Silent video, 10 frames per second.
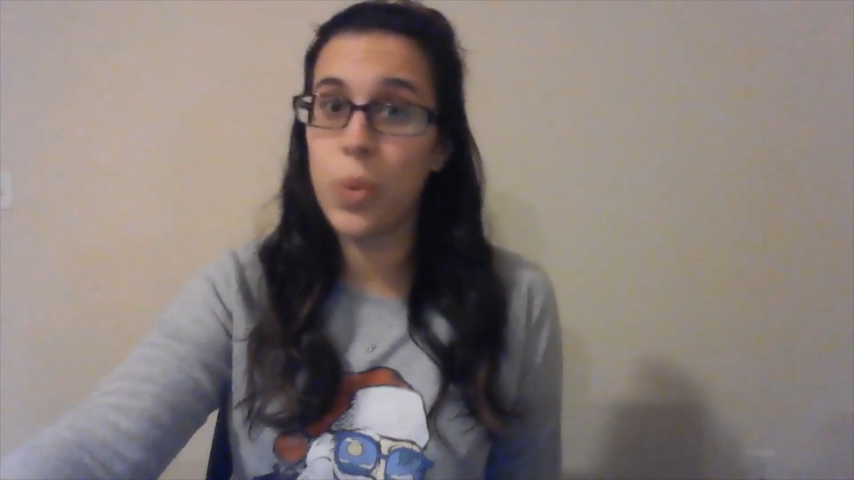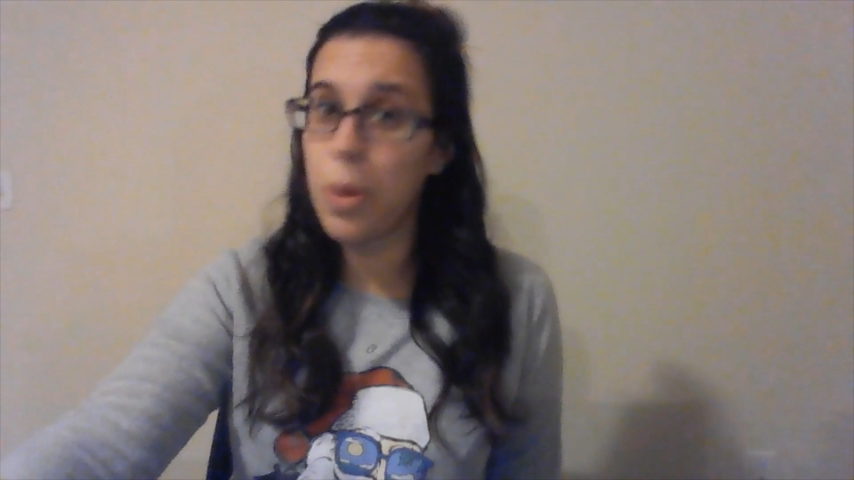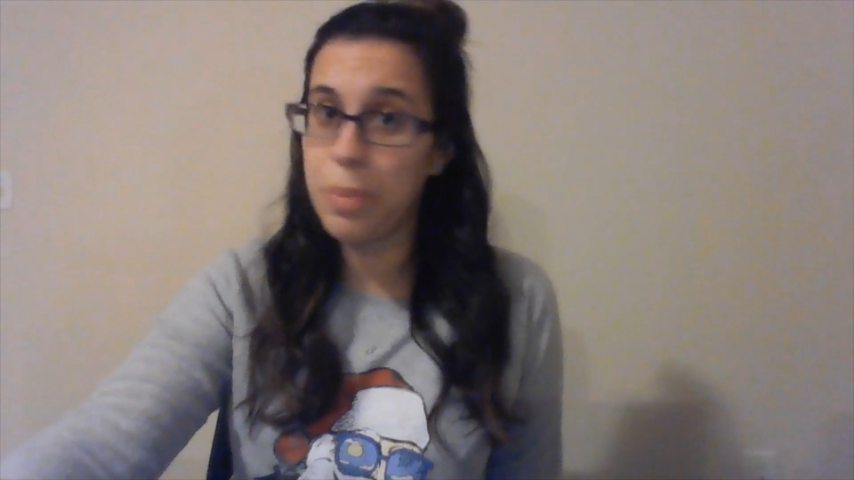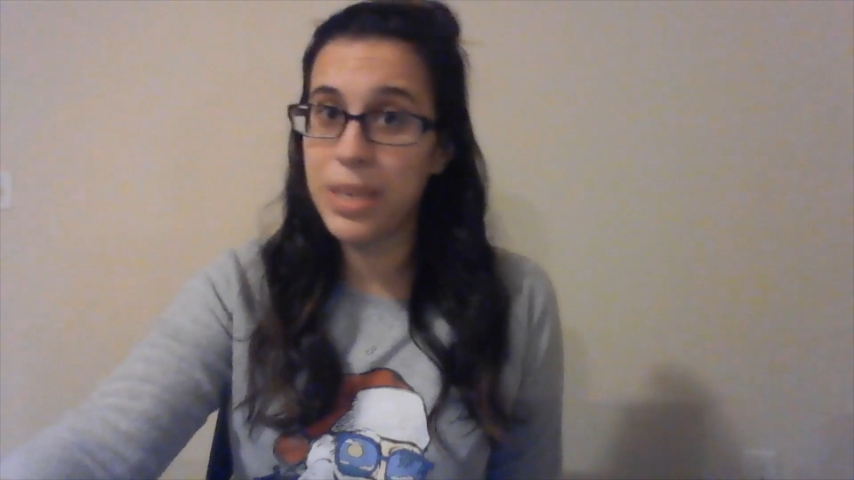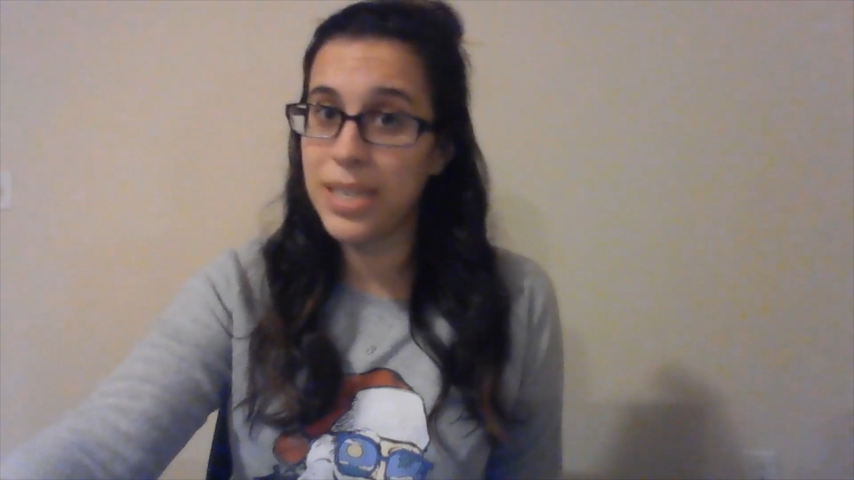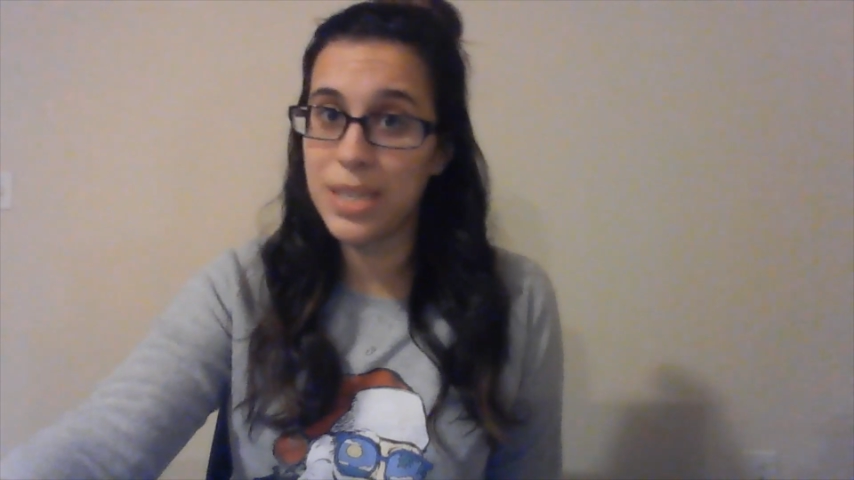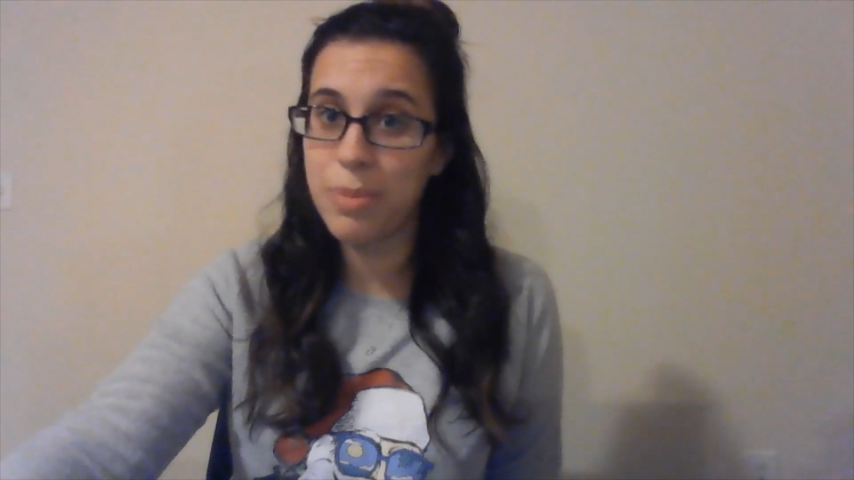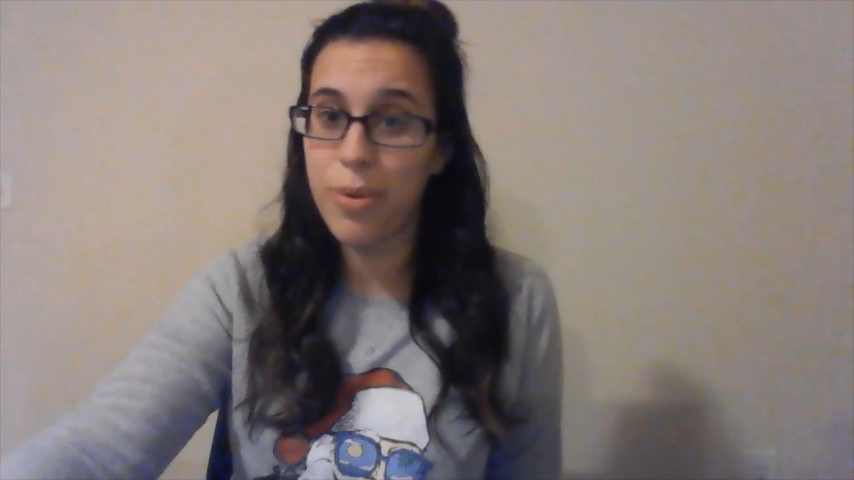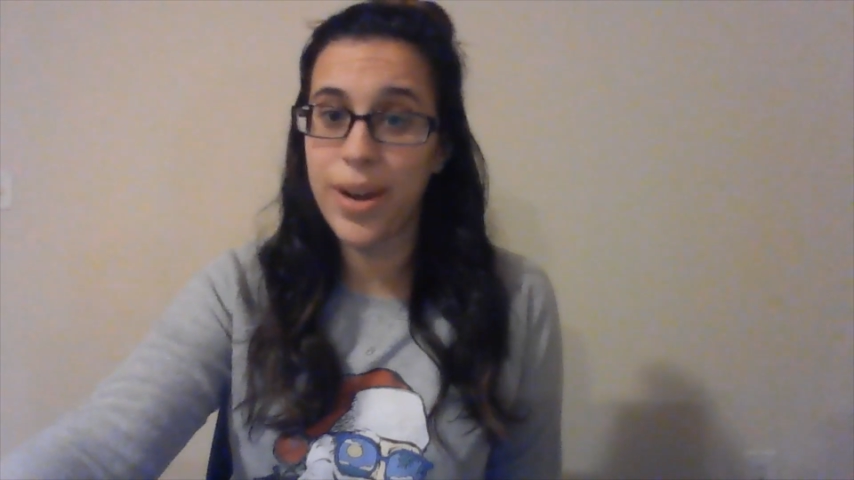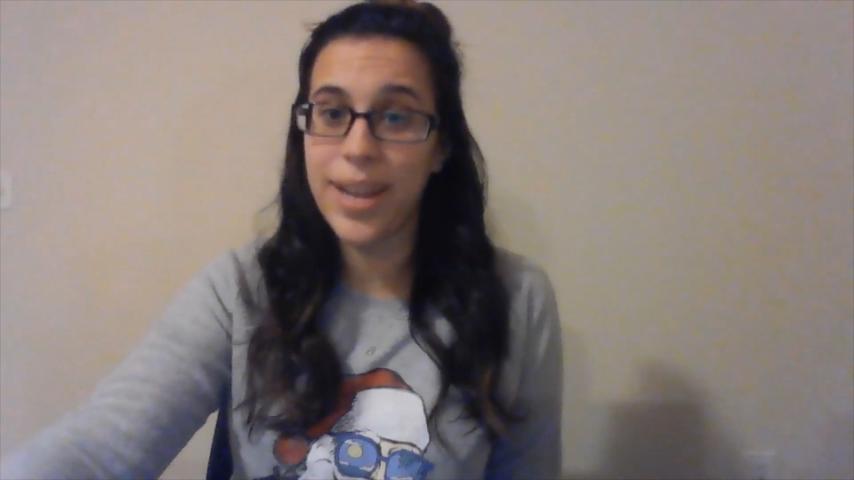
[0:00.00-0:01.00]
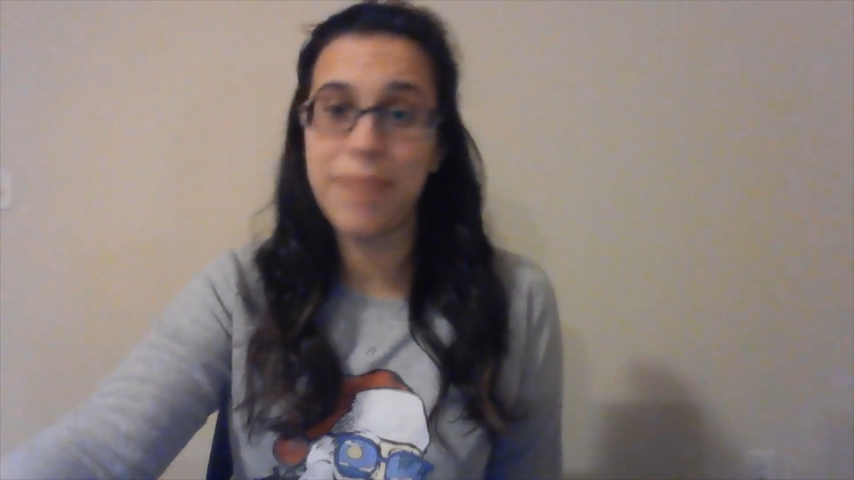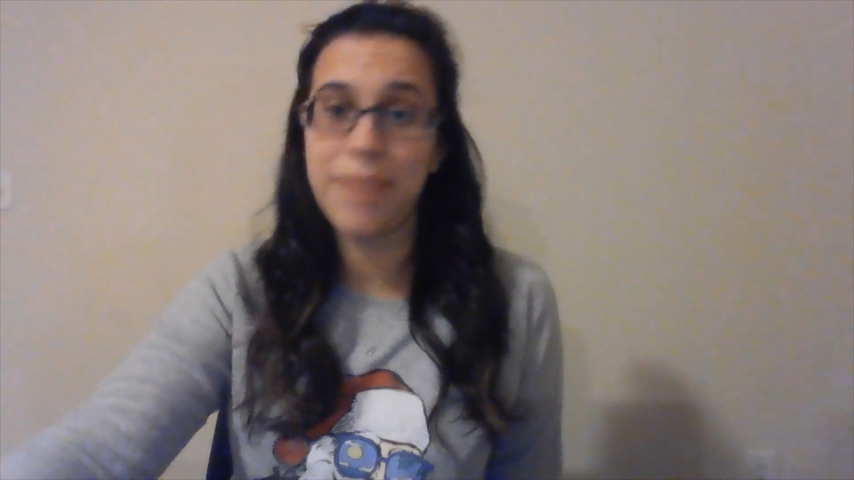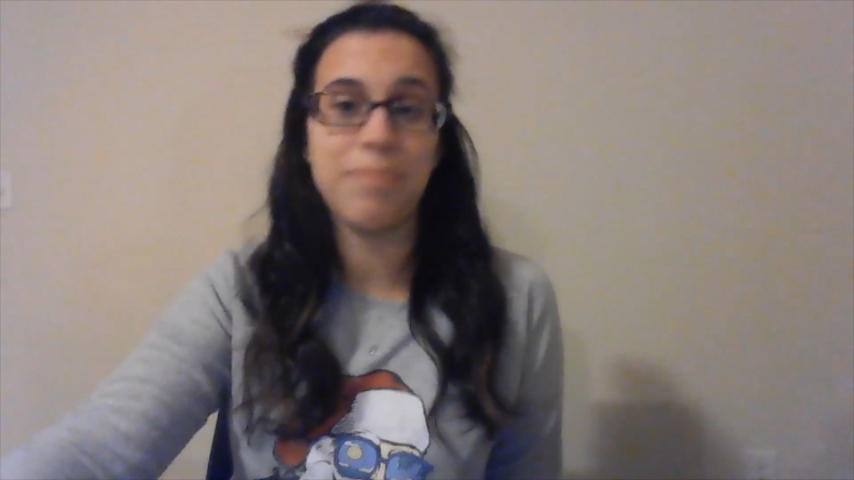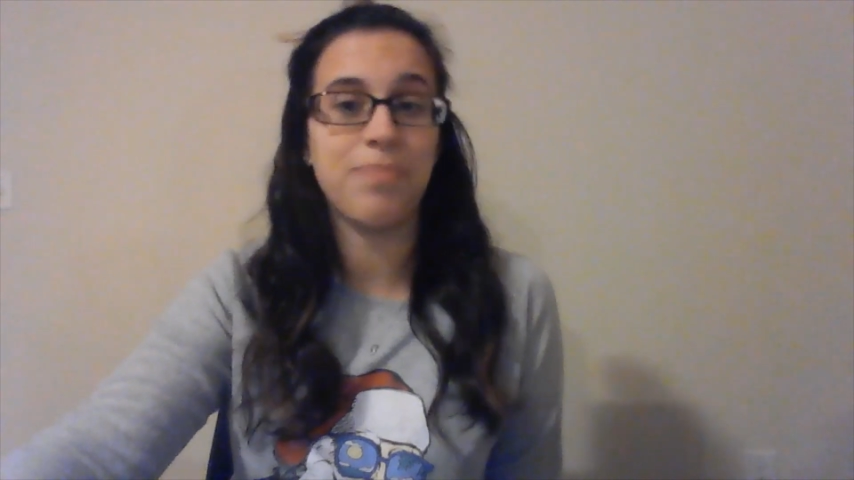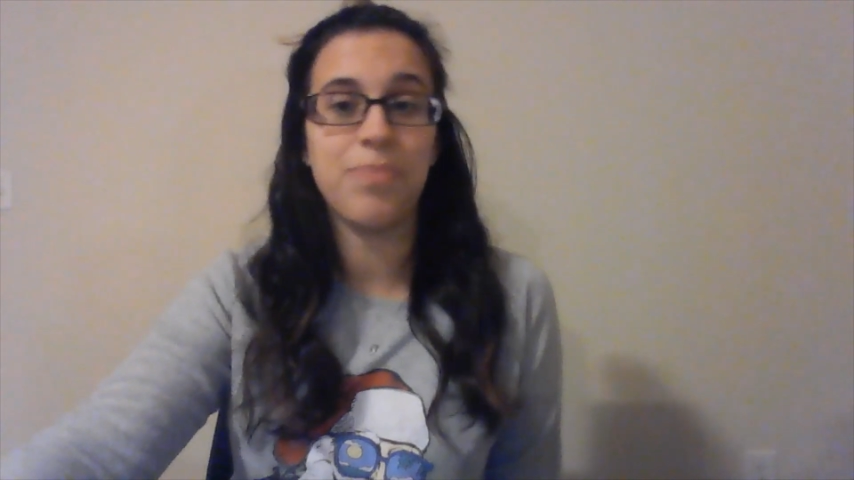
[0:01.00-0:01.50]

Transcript: You won't be disappointed.